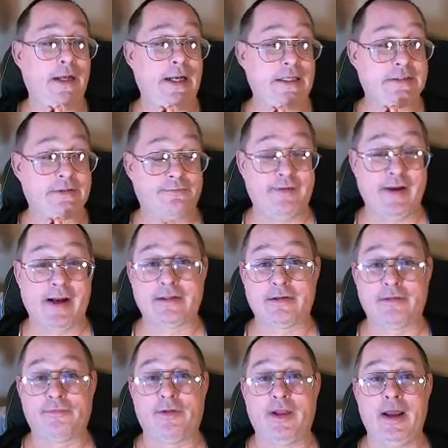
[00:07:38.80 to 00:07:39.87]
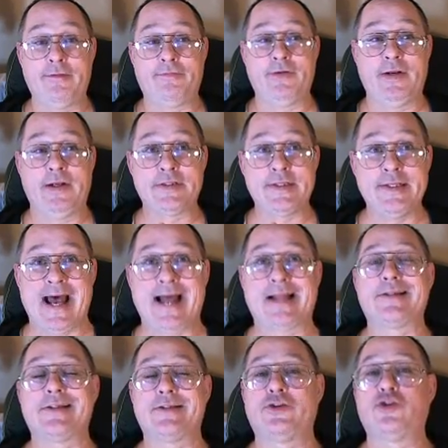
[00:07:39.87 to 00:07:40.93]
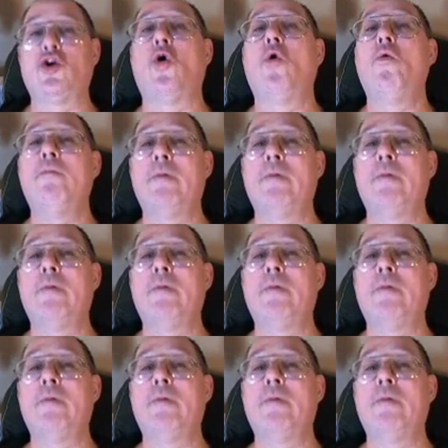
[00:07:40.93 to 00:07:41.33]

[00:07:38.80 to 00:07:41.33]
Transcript: It's a fact of life. It's not so